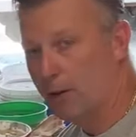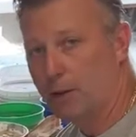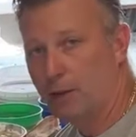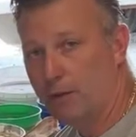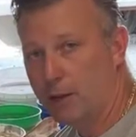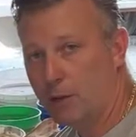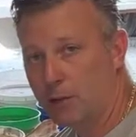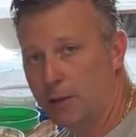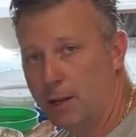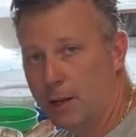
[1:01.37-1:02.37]
in the
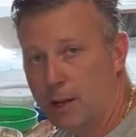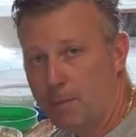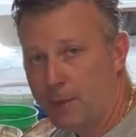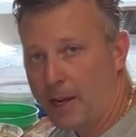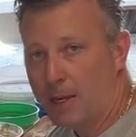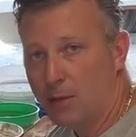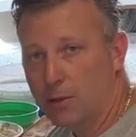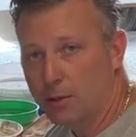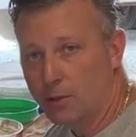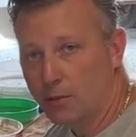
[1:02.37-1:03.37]
field. Any
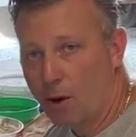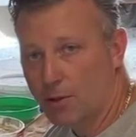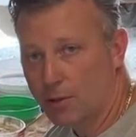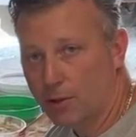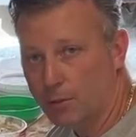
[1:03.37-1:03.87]
new construction is